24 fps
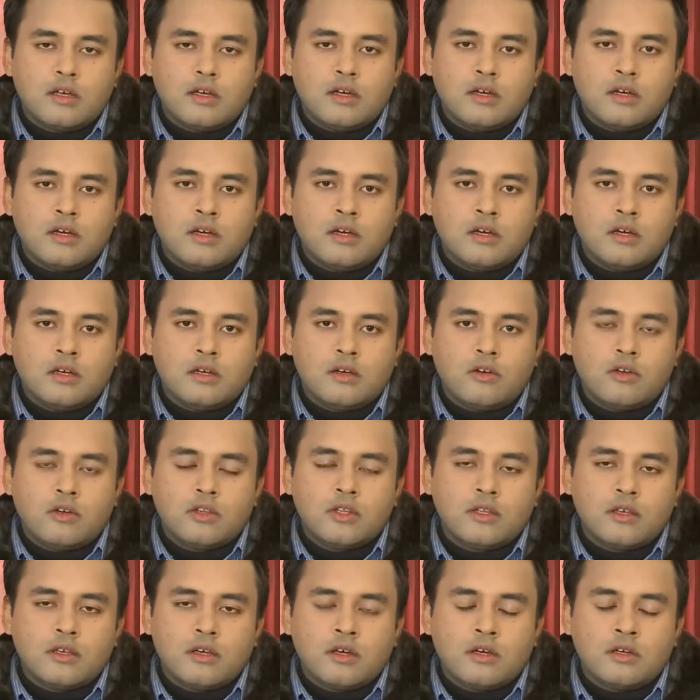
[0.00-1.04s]

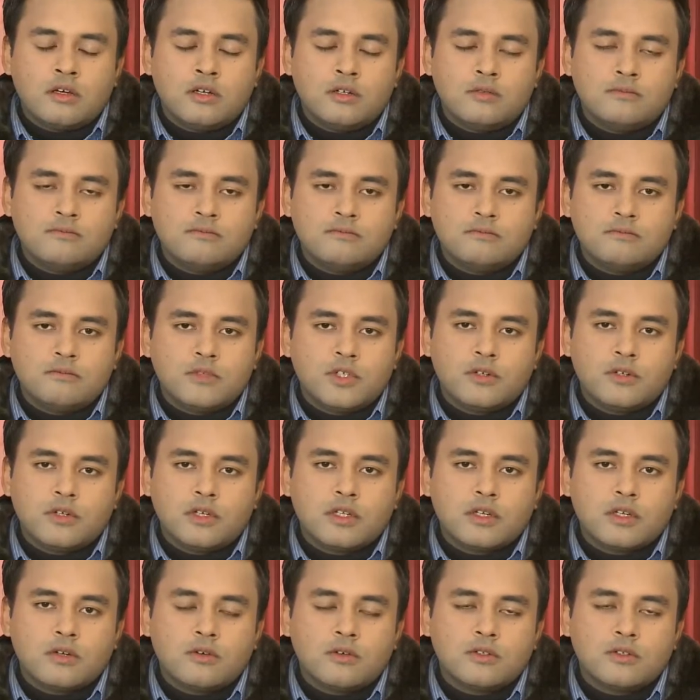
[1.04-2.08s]

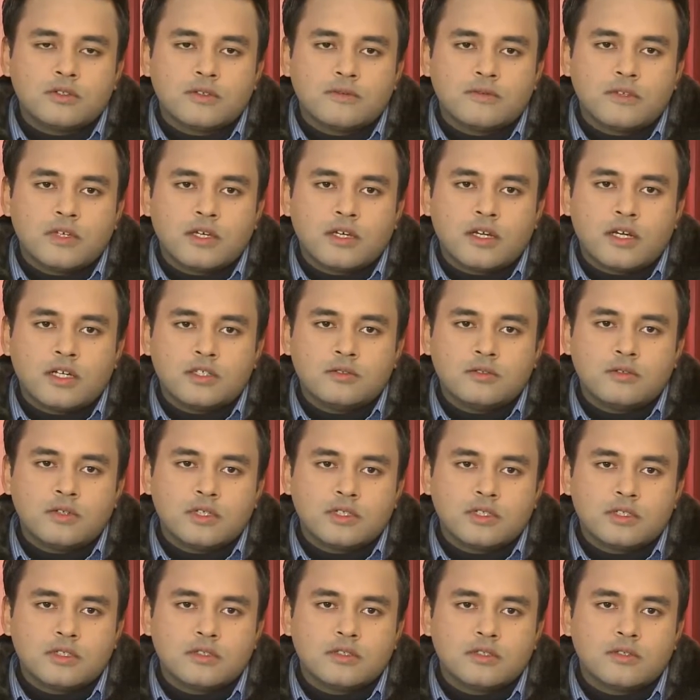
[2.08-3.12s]
during the course of their
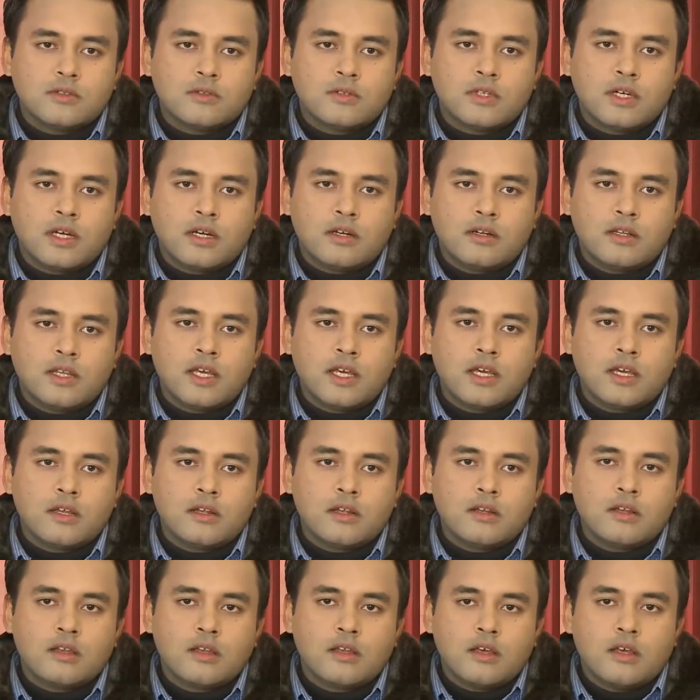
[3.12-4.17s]
graduation, so that they
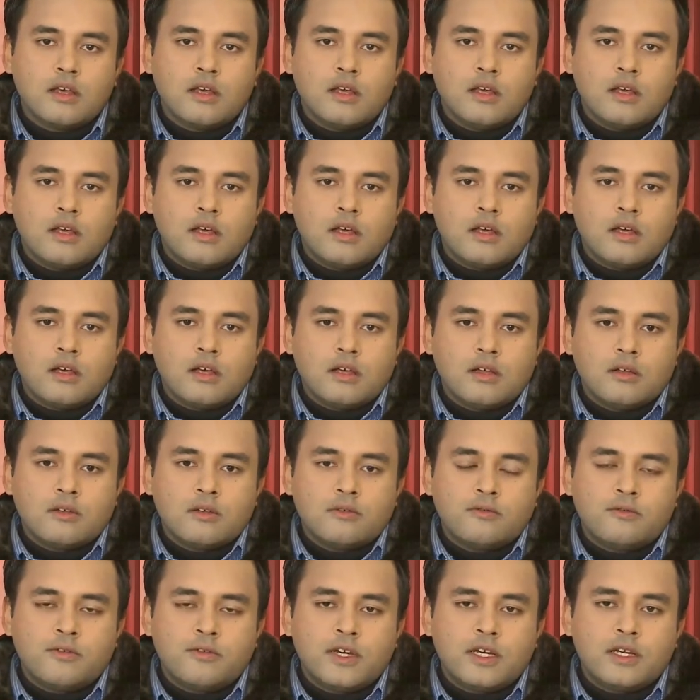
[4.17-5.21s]
can
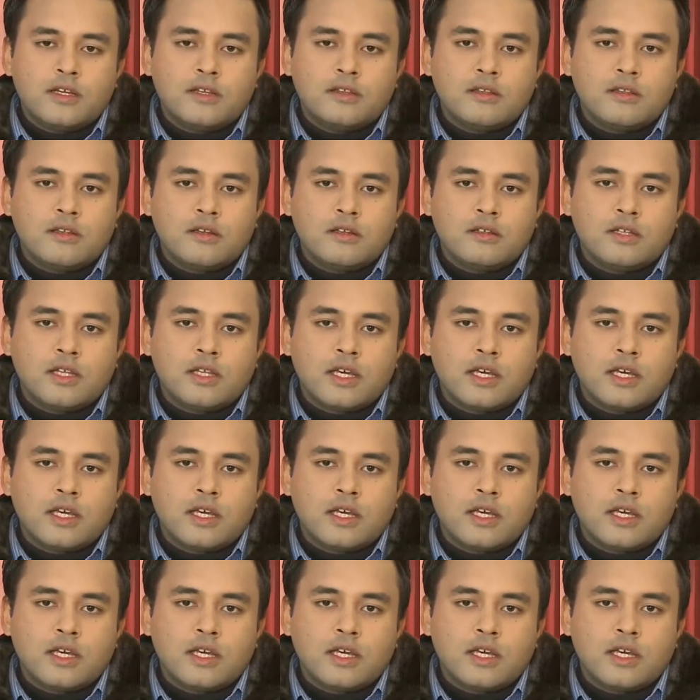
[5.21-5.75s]
fit in